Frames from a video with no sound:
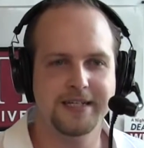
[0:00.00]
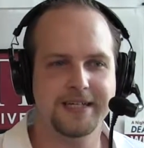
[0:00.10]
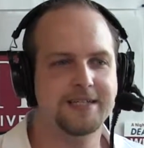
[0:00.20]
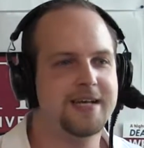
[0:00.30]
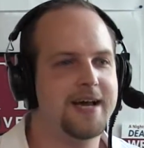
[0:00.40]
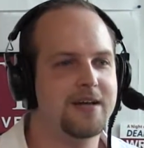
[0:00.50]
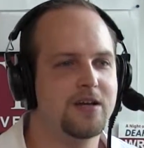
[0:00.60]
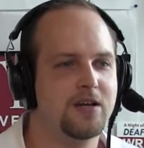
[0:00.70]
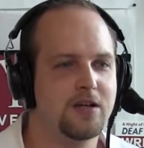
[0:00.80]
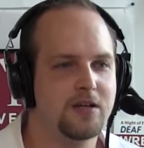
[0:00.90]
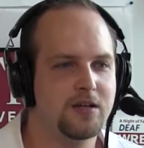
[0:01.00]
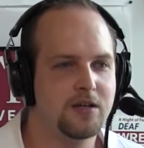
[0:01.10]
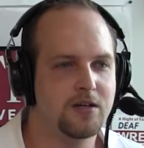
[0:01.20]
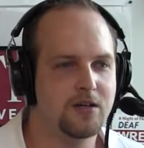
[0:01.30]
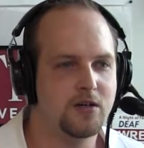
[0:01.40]
is that
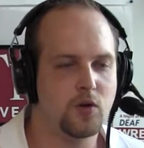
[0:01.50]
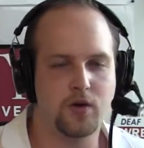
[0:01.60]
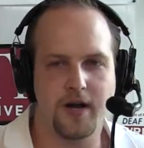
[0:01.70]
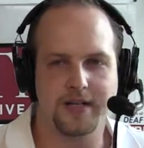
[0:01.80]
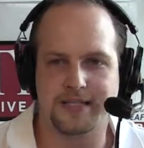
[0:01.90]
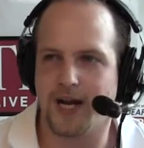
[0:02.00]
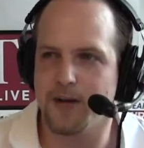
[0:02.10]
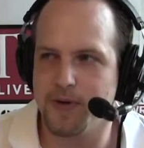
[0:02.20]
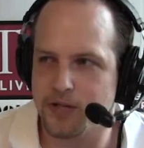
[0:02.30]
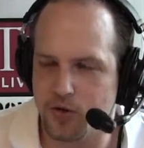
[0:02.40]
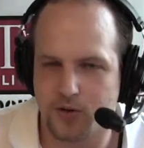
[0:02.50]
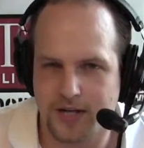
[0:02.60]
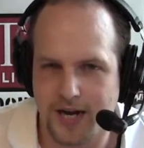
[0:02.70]
Laurinaitis signed Big Show to a